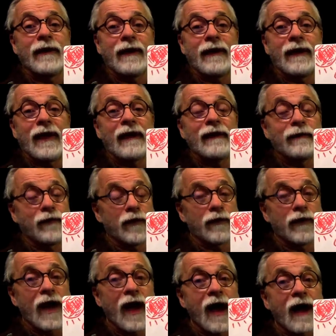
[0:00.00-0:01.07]
and if you're
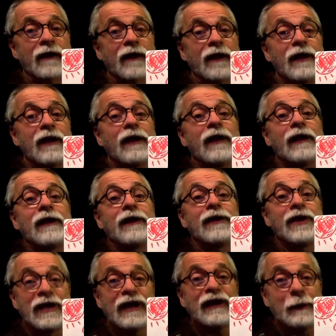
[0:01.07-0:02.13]
not,
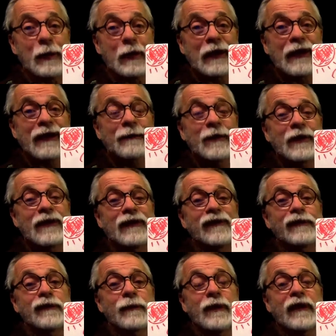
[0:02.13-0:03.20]
you need to be, because
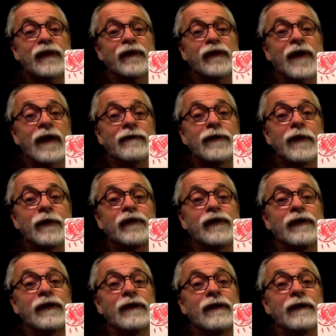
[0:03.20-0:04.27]
they're the best 5 notes
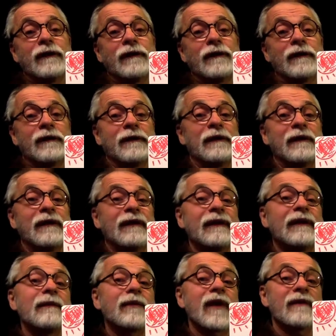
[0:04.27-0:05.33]
in the
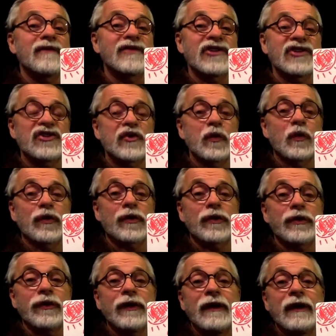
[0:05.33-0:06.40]
improvisation
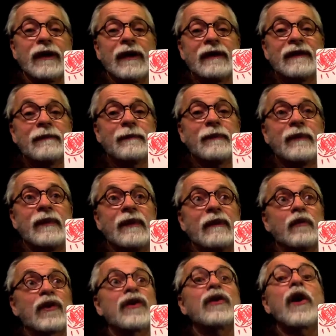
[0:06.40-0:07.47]
world,
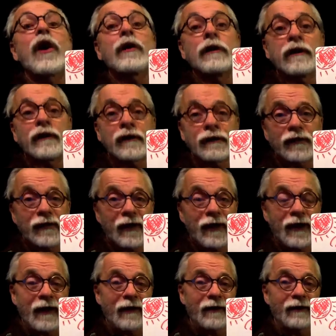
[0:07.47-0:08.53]
regardless of
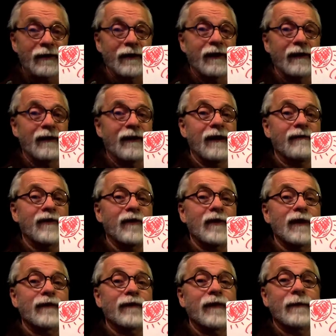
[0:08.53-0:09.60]
style.
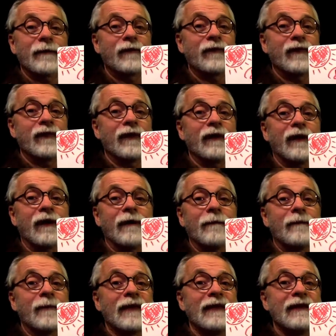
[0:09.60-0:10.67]
Everywhere from
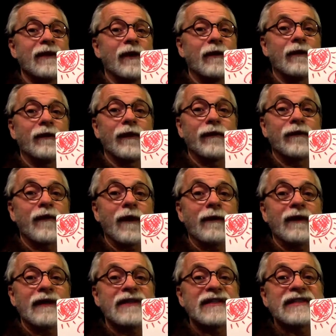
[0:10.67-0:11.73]
the Far
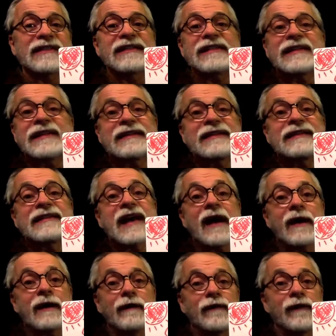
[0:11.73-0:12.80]
East
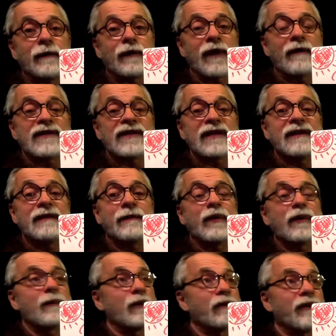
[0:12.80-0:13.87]
style of
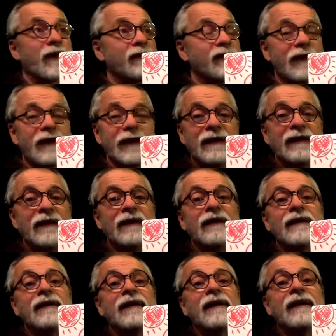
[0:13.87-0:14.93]
improvising in
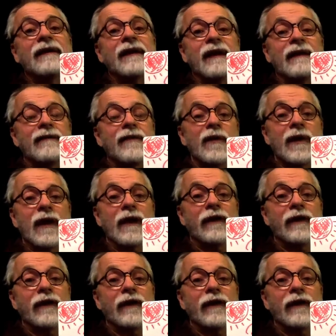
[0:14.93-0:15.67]
India and everywhere else,